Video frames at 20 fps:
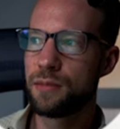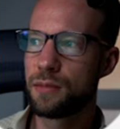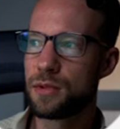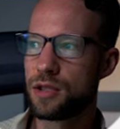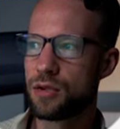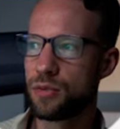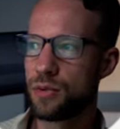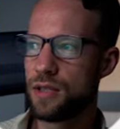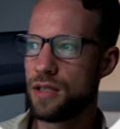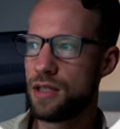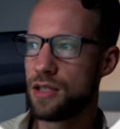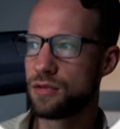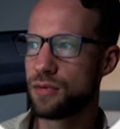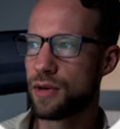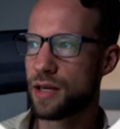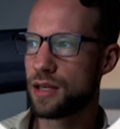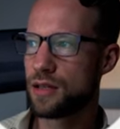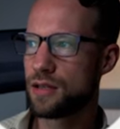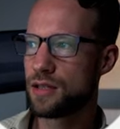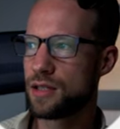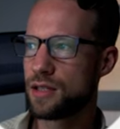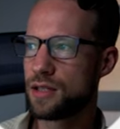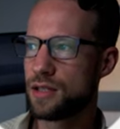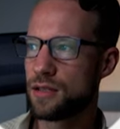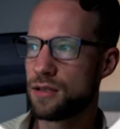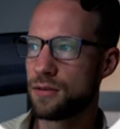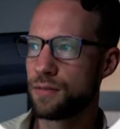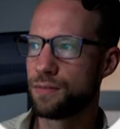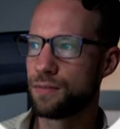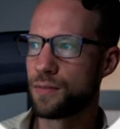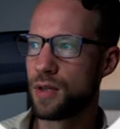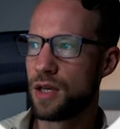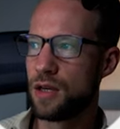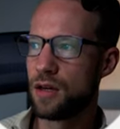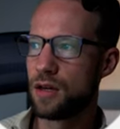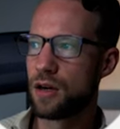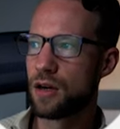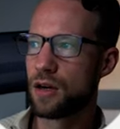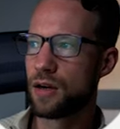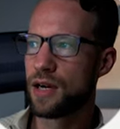that between these records here
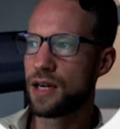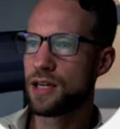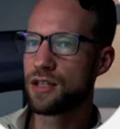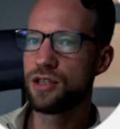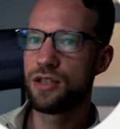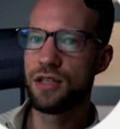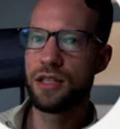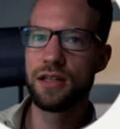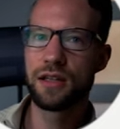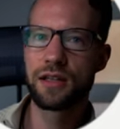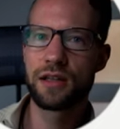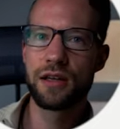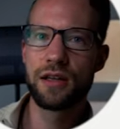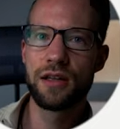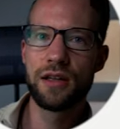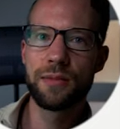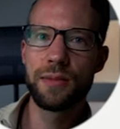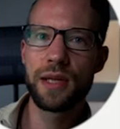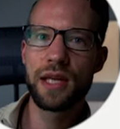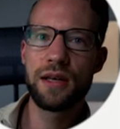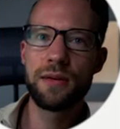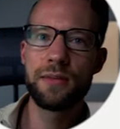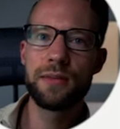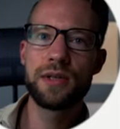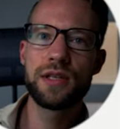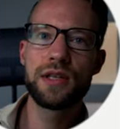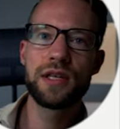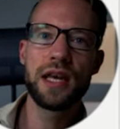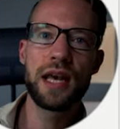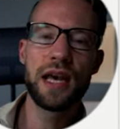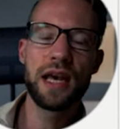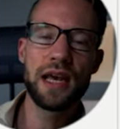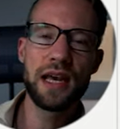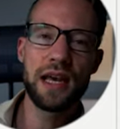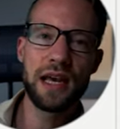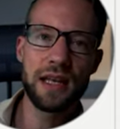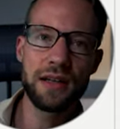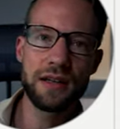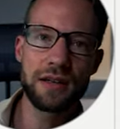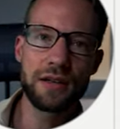are actually the column names
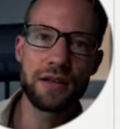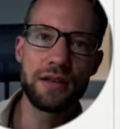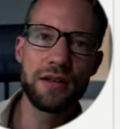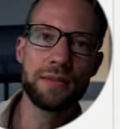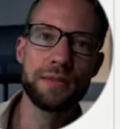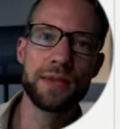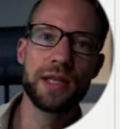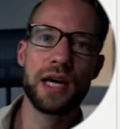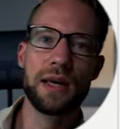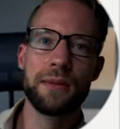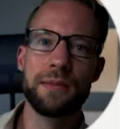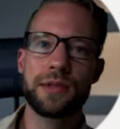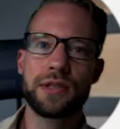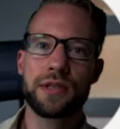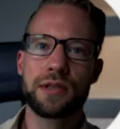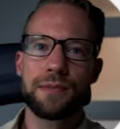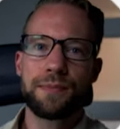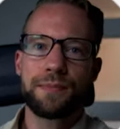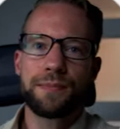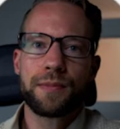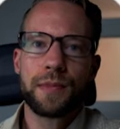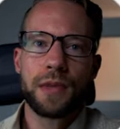and the column types.